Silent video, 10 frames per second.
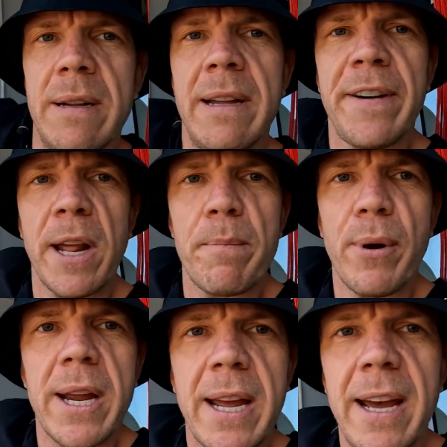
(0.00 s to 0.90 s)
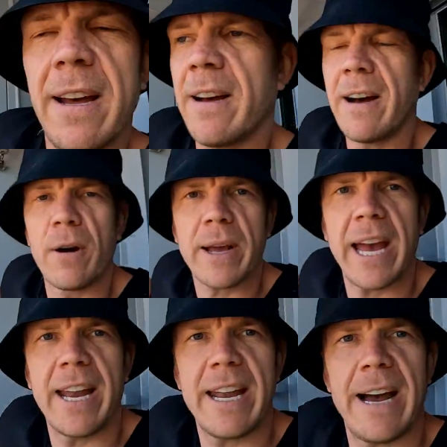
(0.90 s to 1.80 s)
if I don't break it, I'll
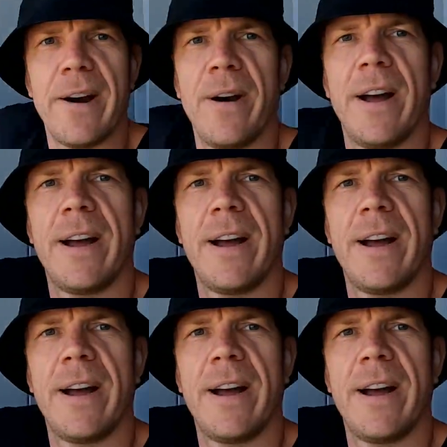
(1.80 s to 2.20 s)
get in now.